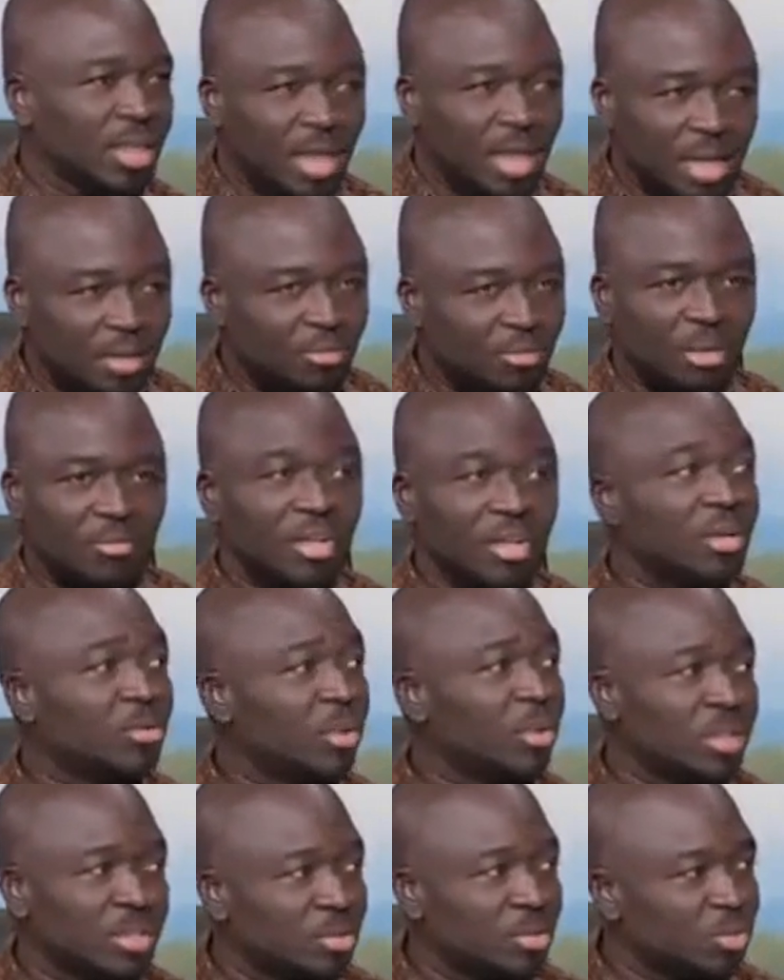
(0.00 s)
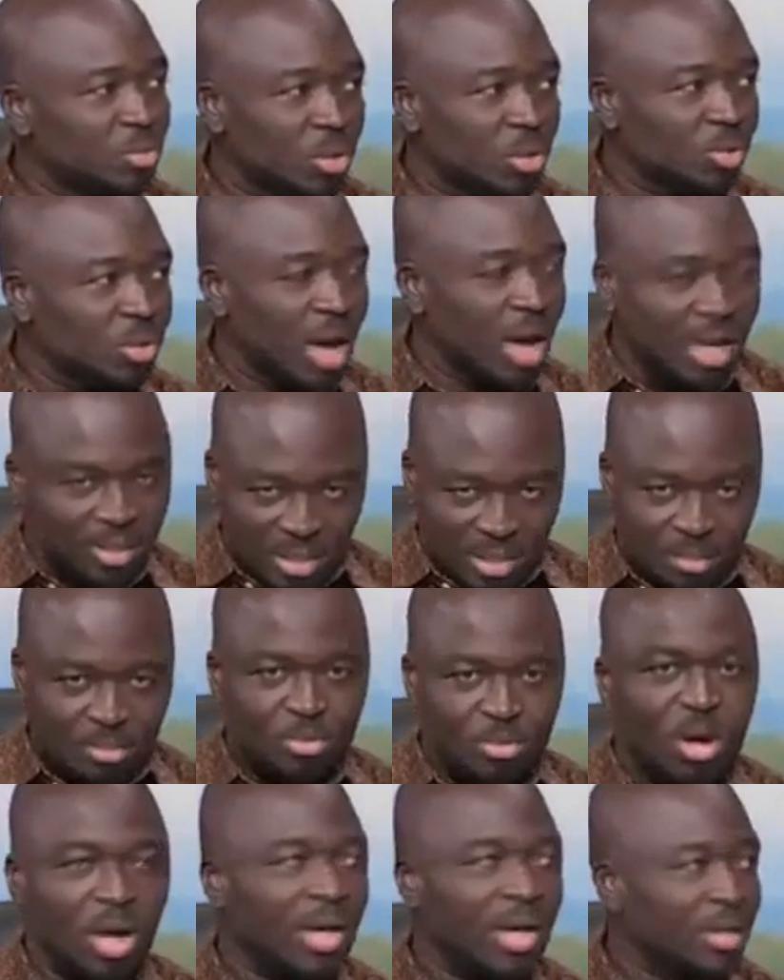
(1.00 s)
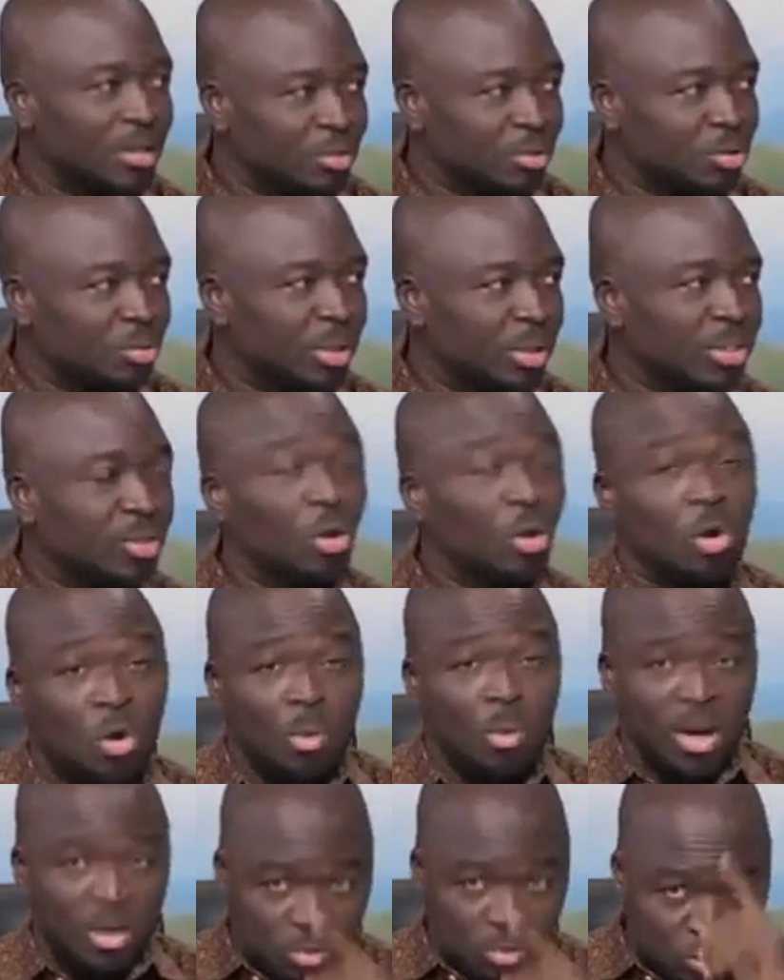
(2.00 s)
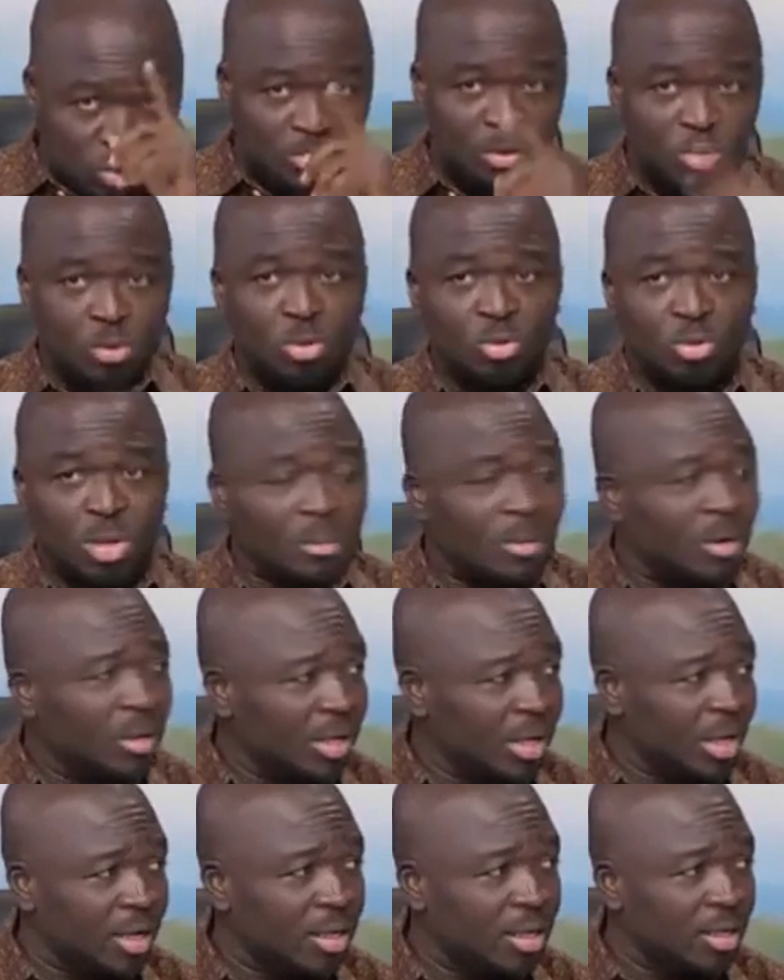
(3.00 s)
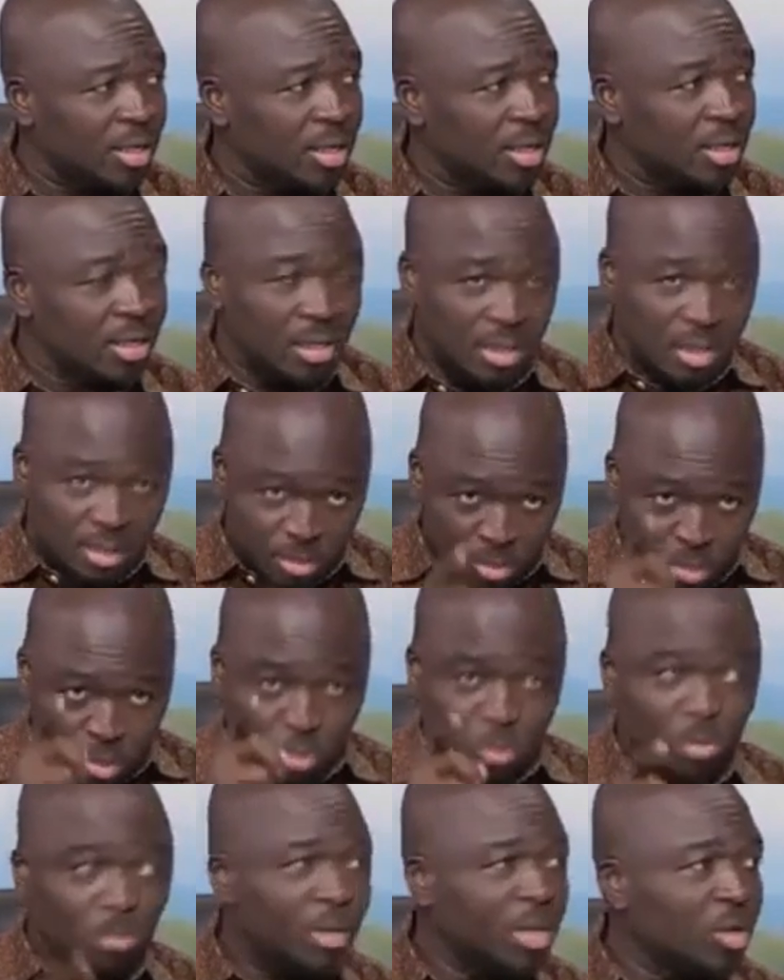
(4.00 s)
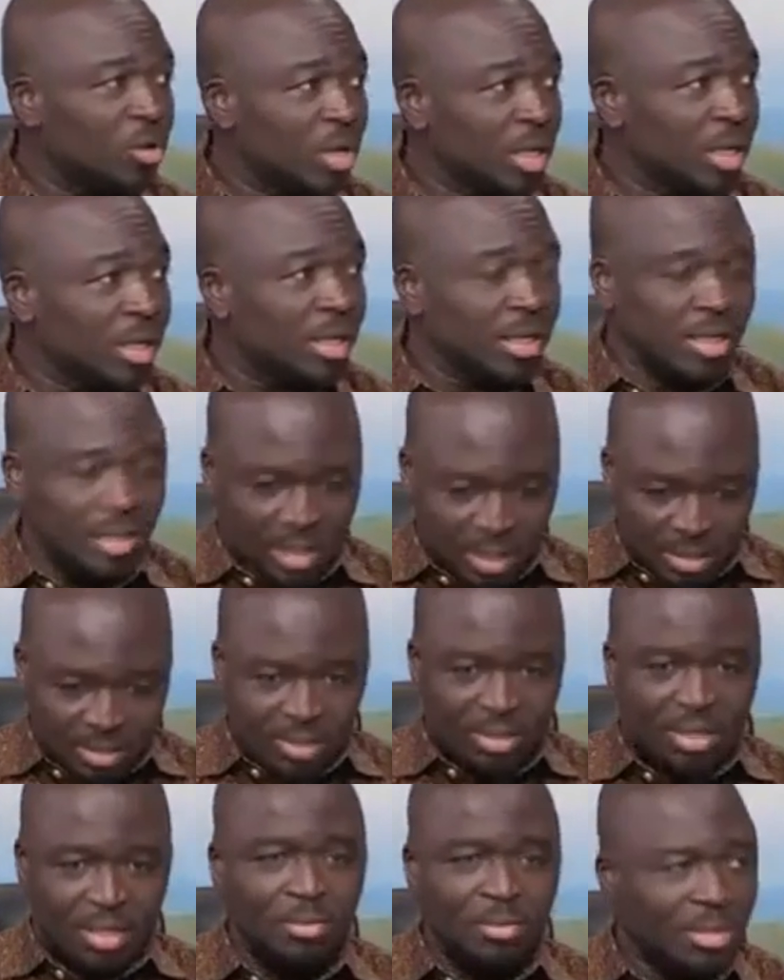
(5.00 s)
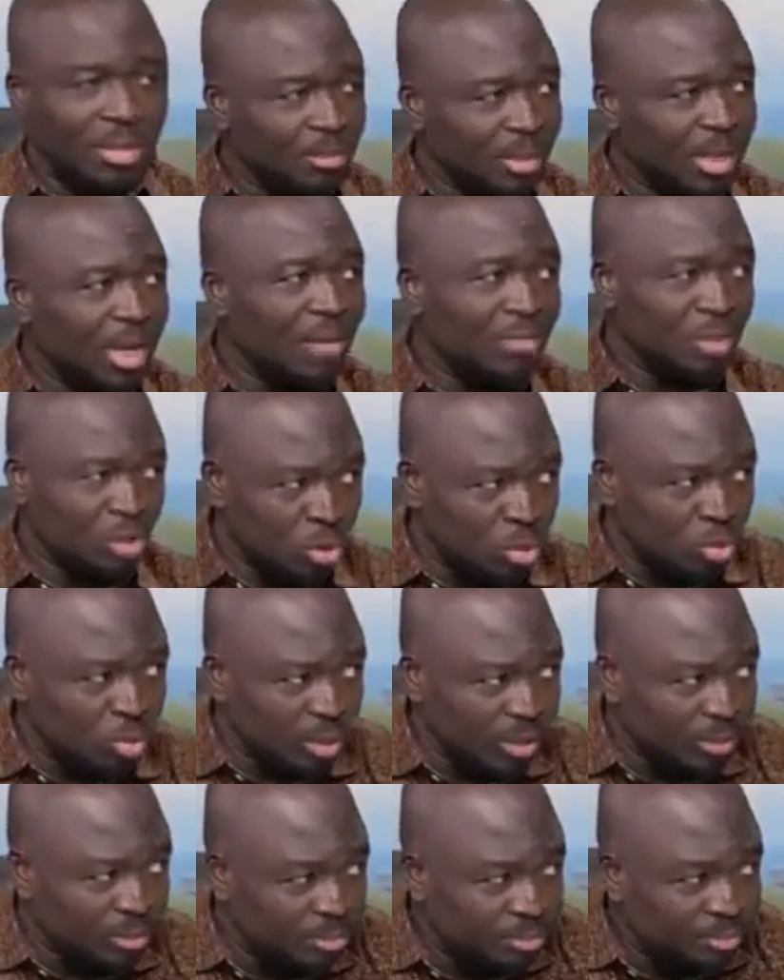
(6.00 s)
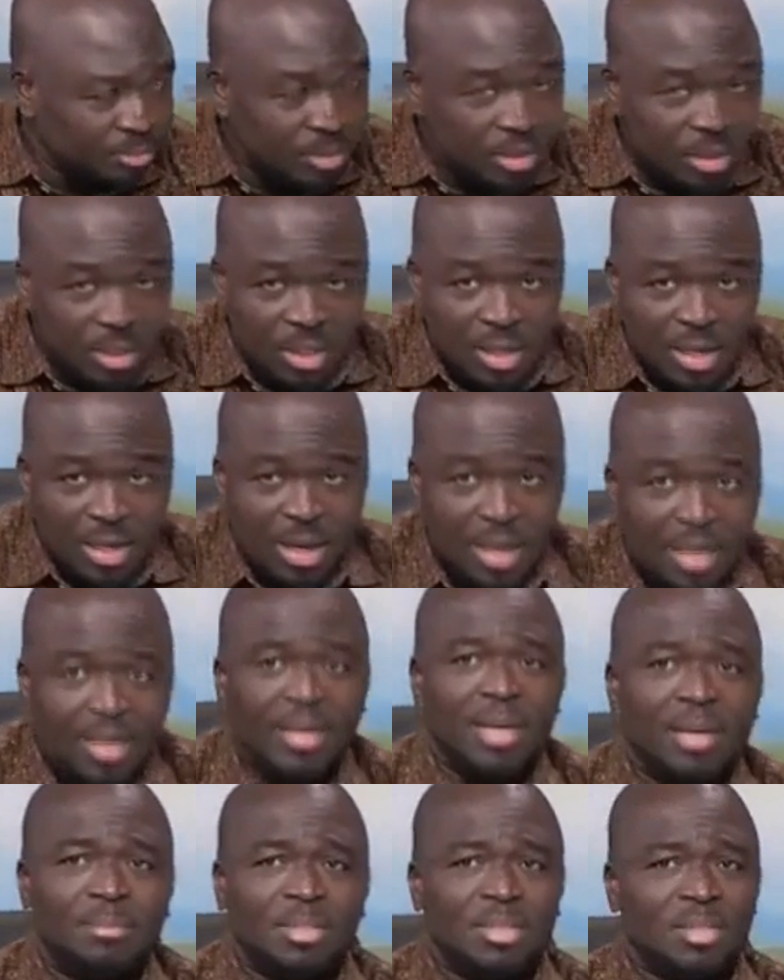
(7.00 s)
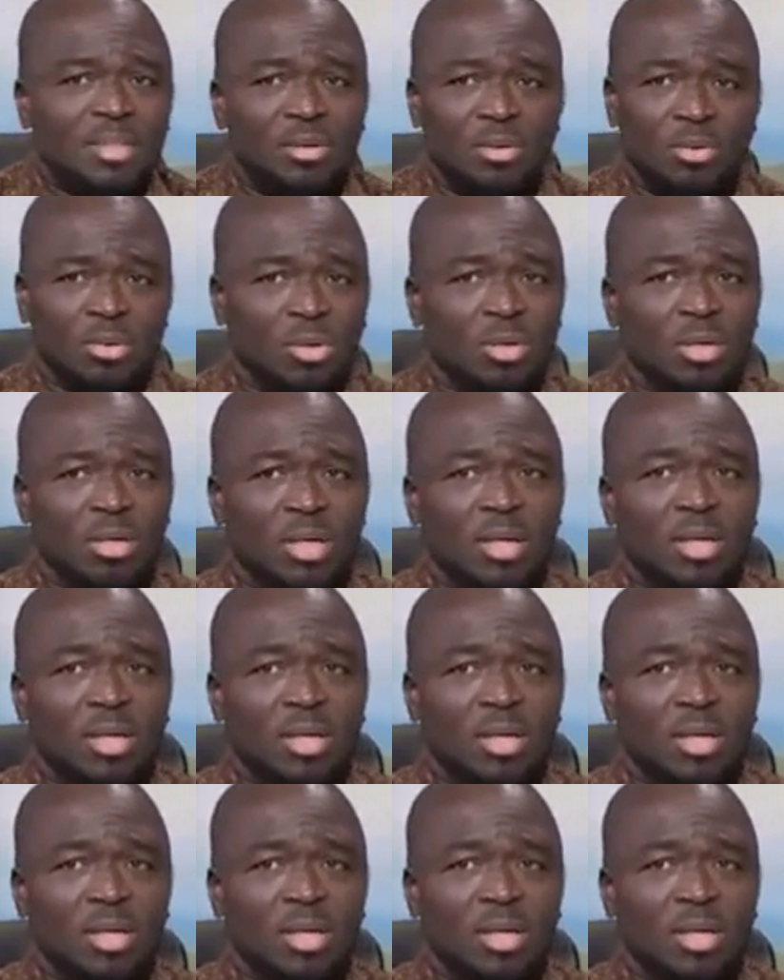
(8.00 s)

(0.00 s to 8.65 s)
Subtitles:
And if you have any questions you want to ask him, go ahead and do it. Or why don't you even go to America? Go to Mayo Clinic and sit down with him and have a talk with him. And they came to say, look,